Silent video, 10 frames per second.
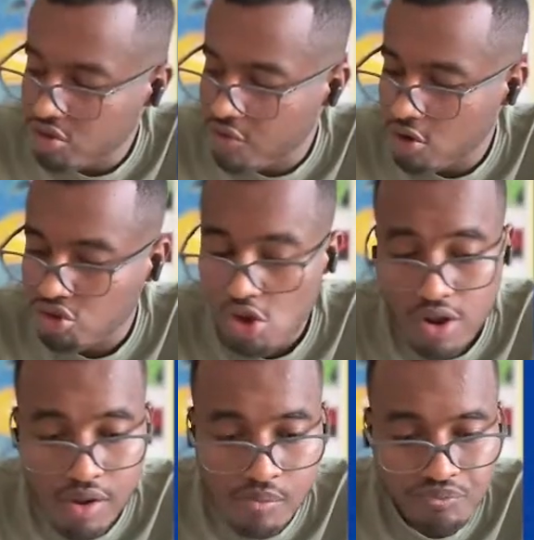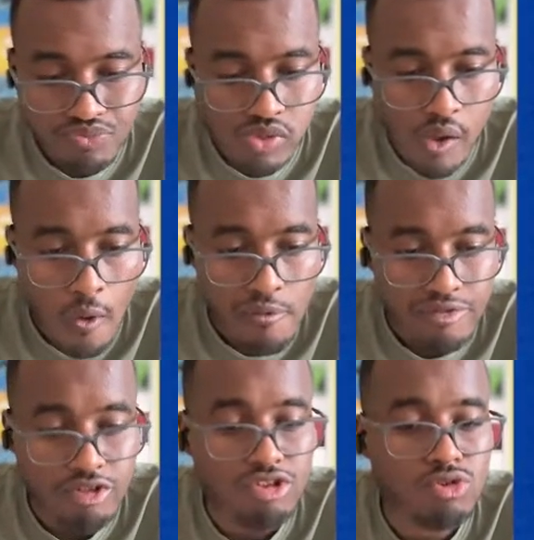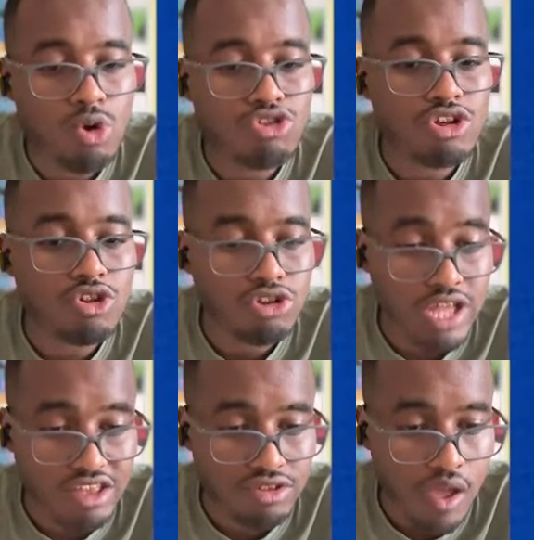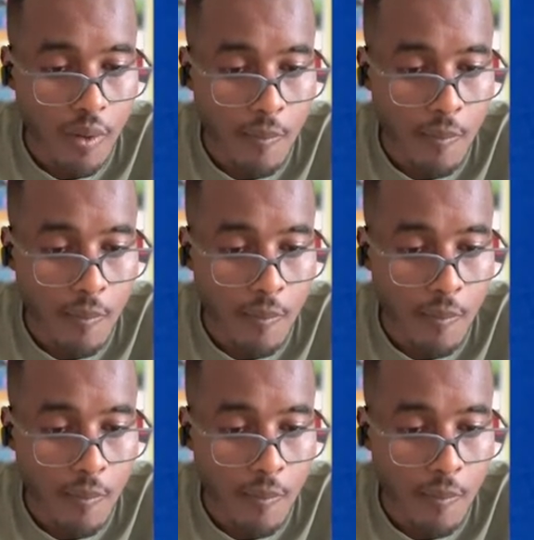of all, sorry, this was on your task.